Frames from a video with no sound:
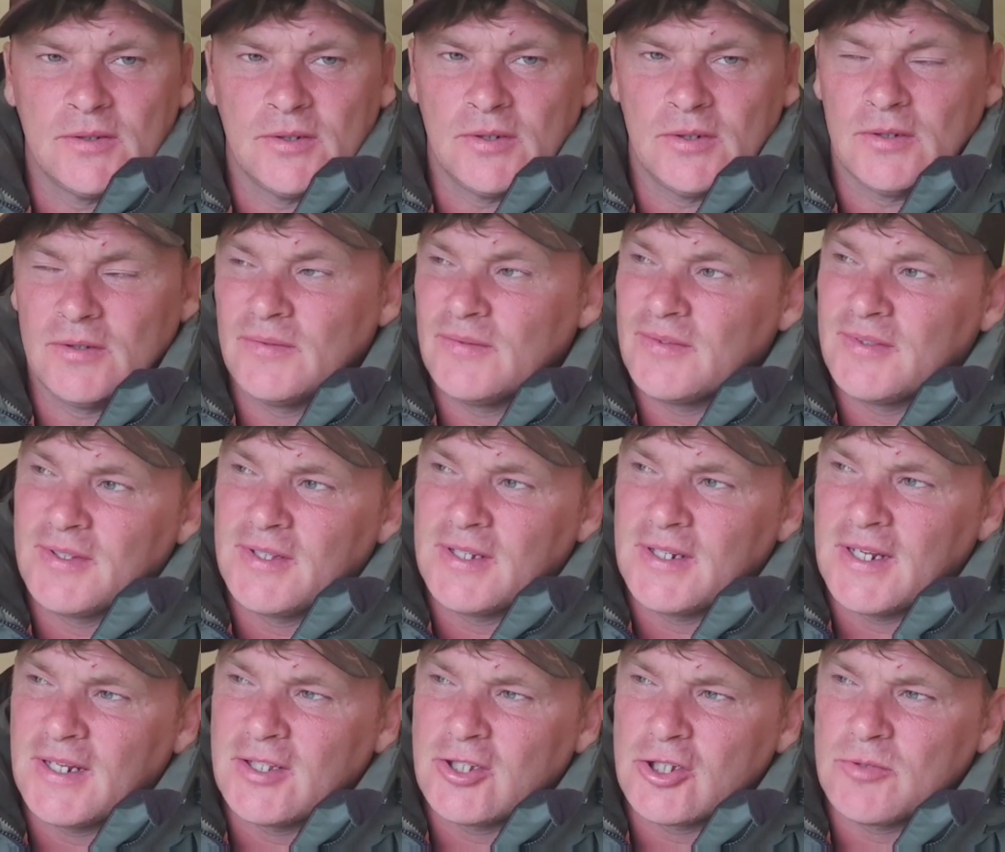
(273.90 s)
So
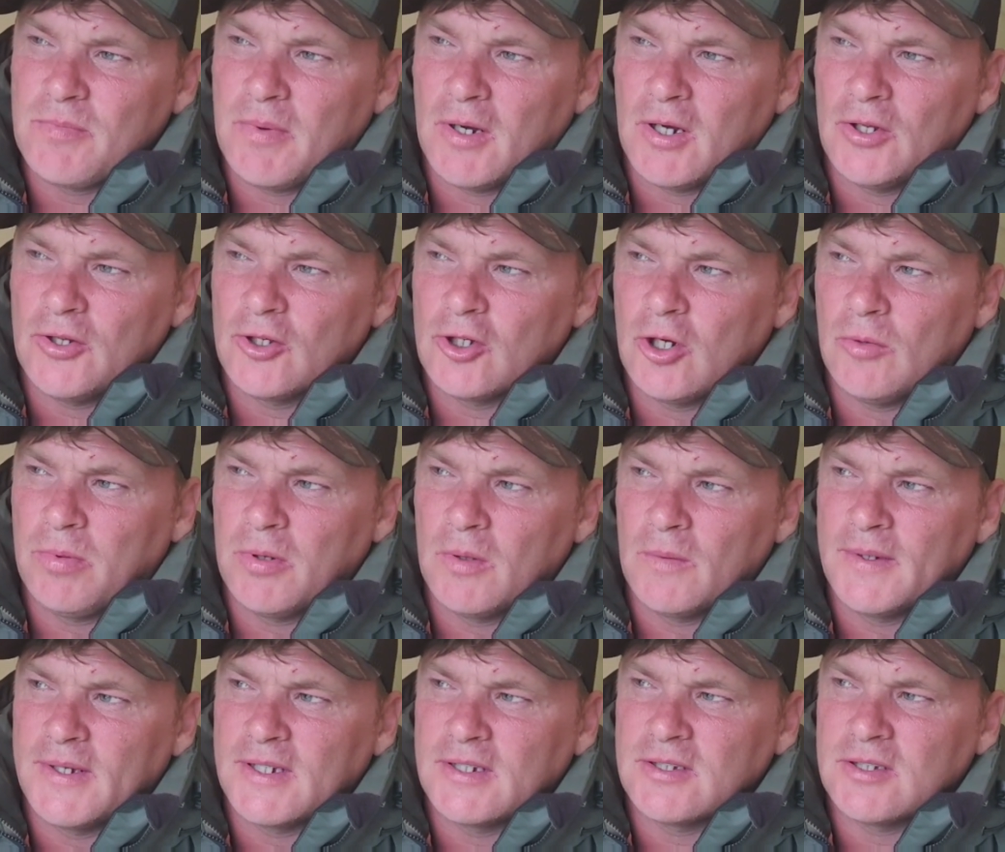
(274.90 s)
they did spawn a
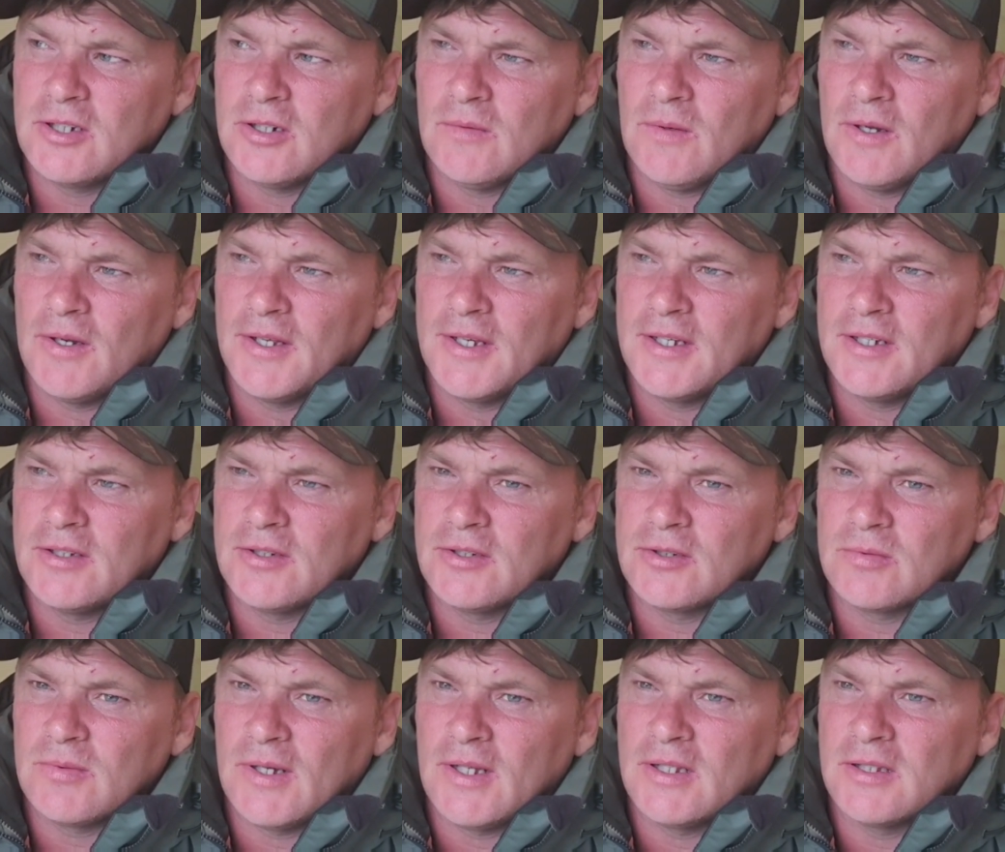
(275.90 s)
couple of weeks ago on here
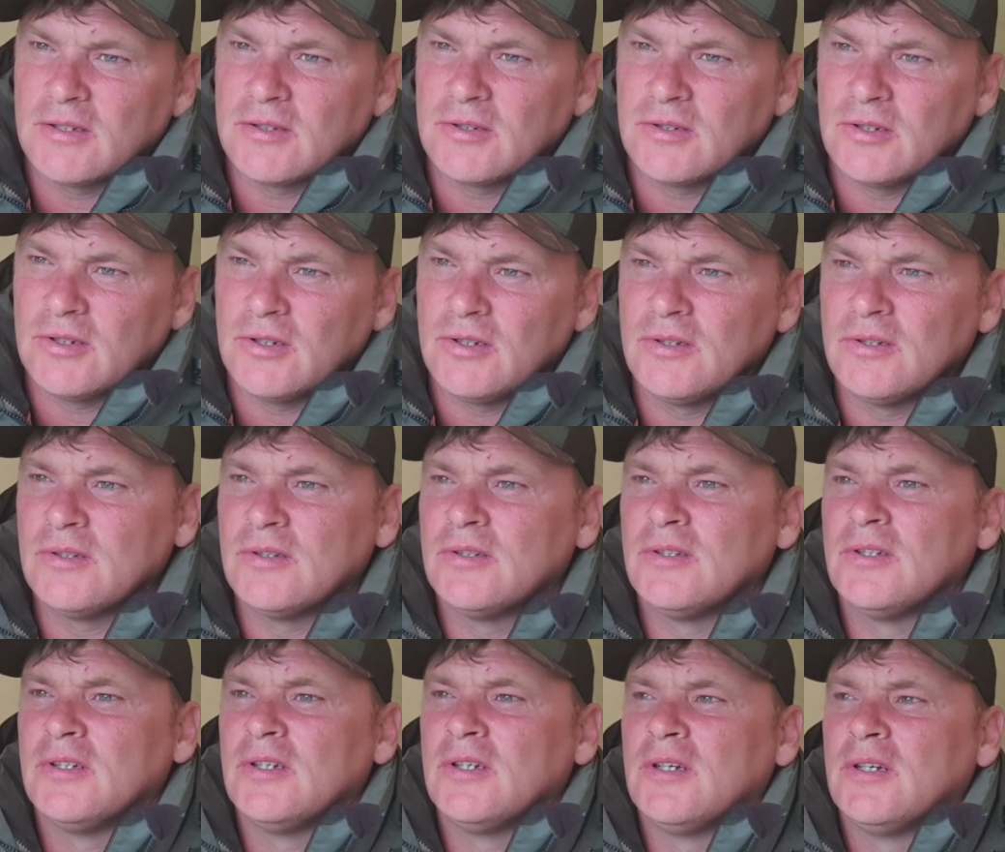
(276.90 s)
as well, so
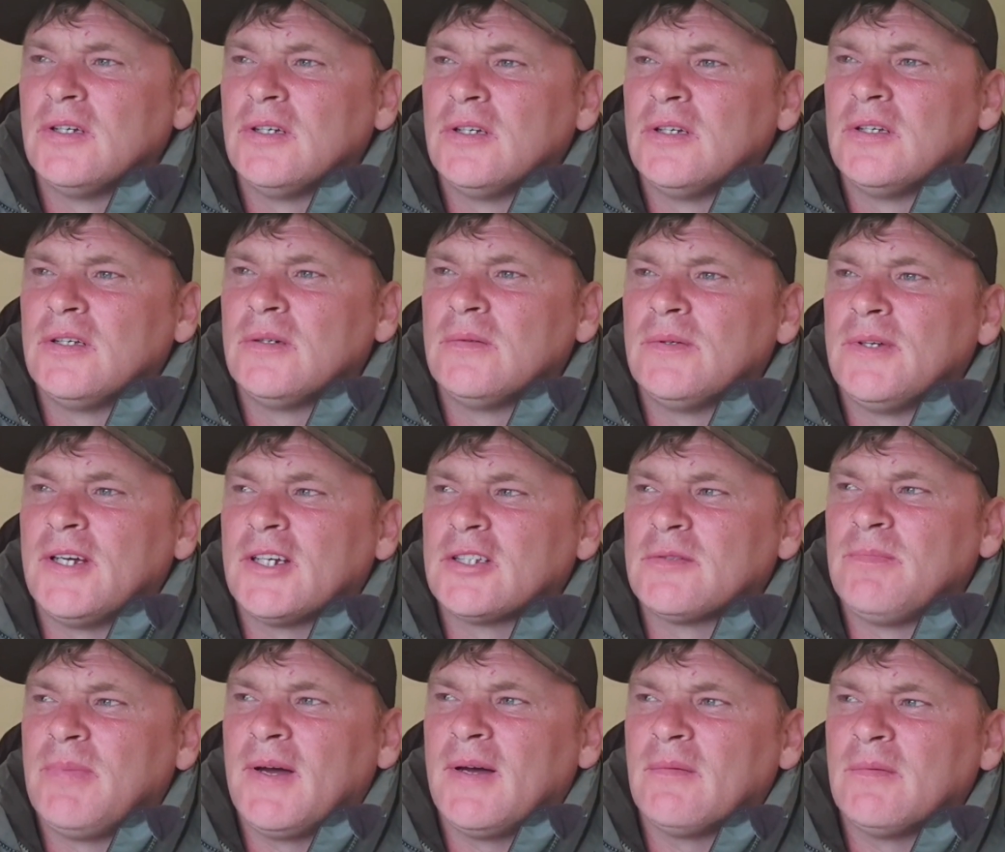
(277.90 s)
we would
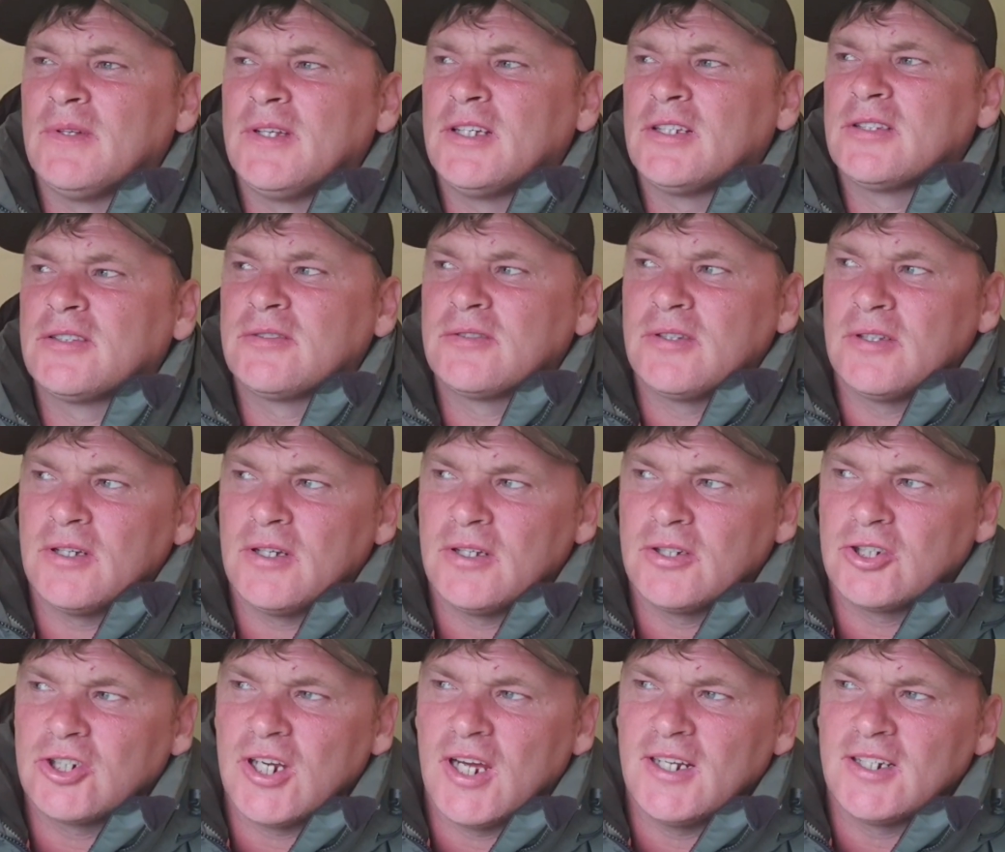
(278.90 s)
expect with this
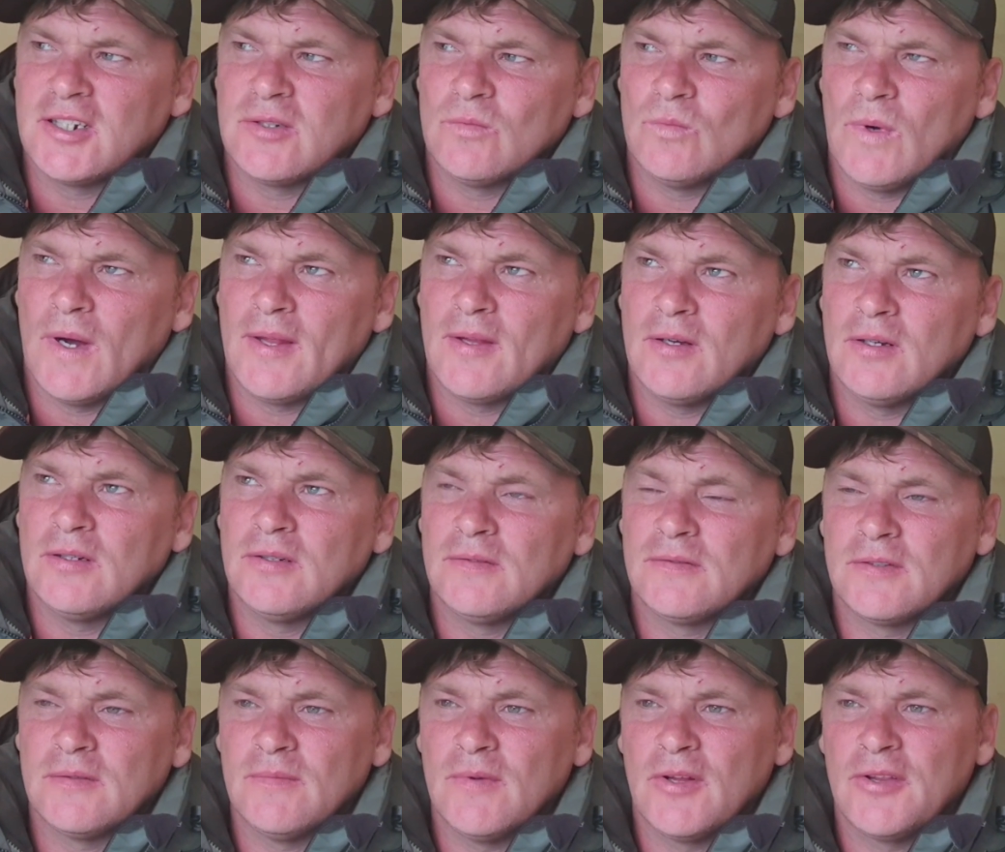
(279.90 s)
changing weather
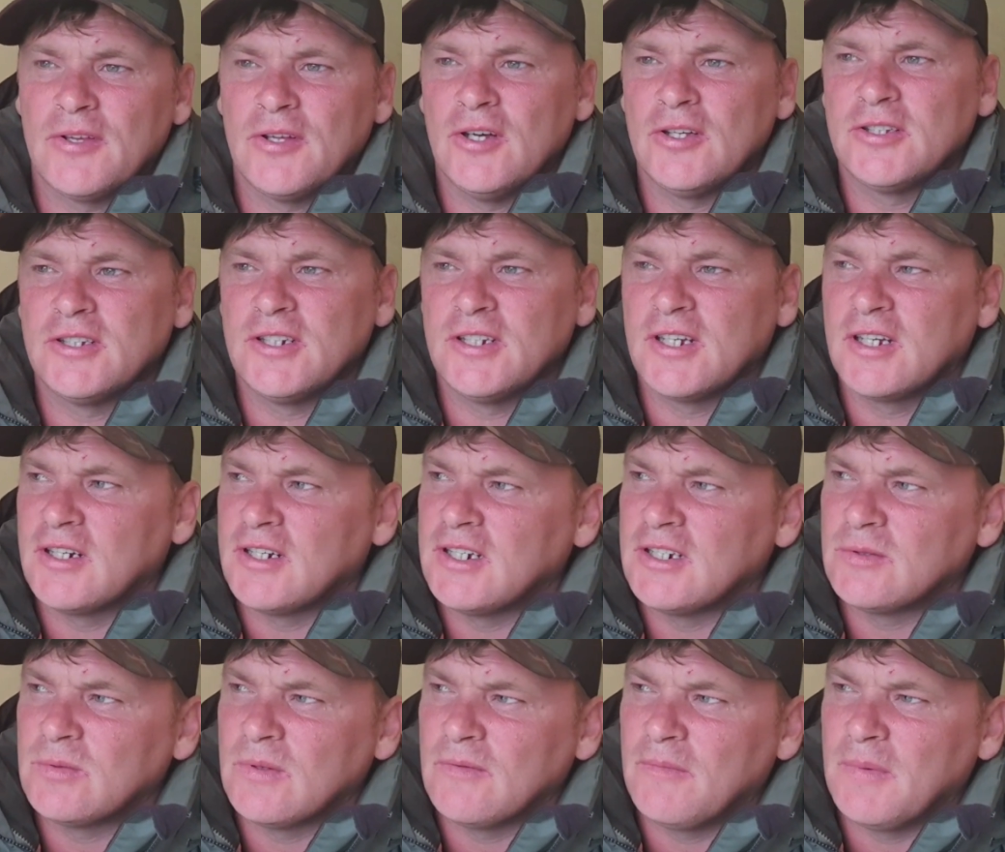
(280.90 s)
from the 30
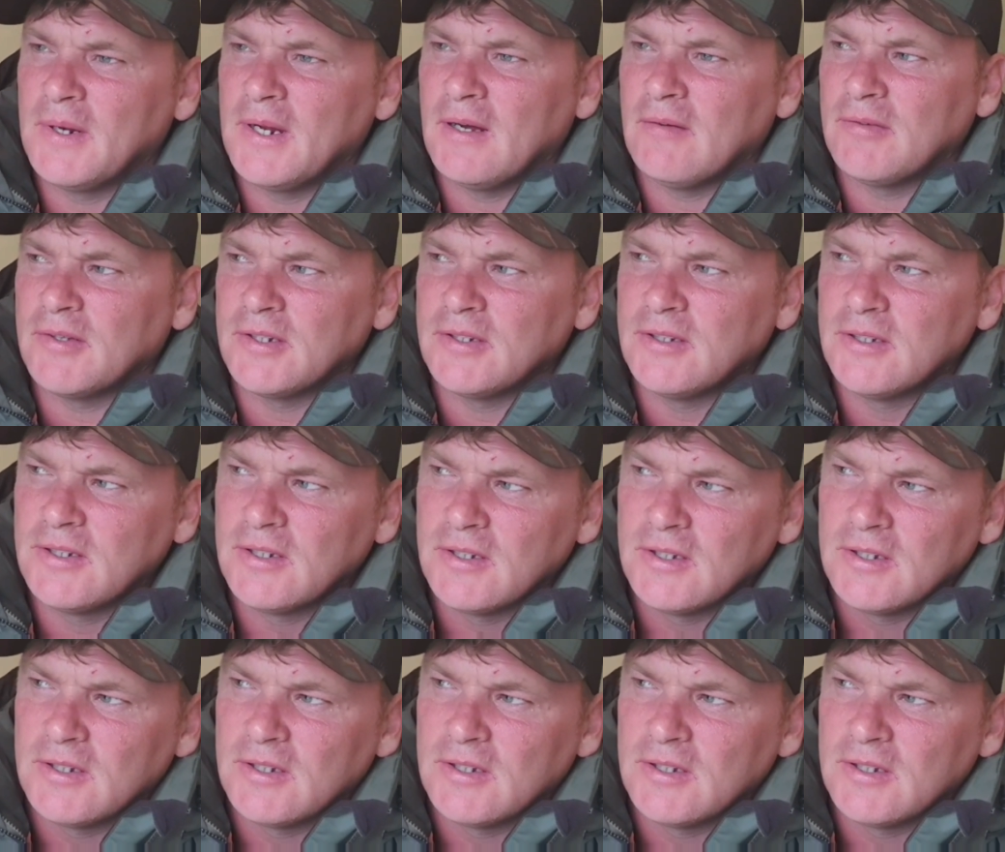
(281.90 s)
degrees we've been having